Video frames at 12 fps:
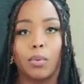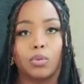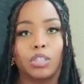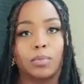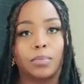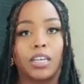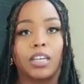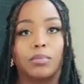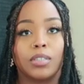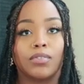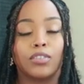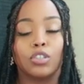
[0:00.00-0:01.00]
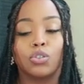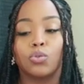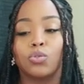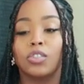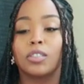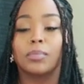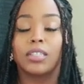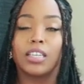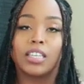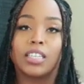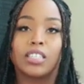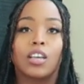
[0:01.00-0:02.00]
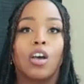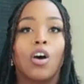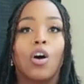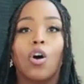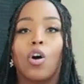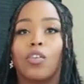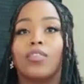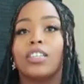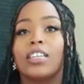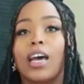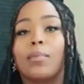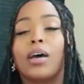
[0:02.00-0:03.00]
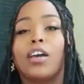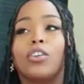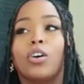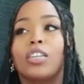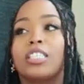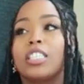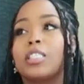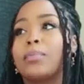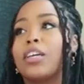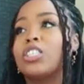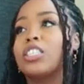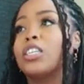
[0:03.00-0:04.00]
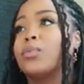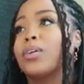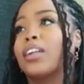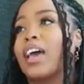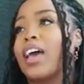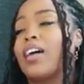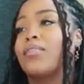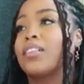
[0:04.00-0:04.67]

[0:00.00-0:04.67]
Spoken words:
able to pick up different tools, because over time I notice, especially when I have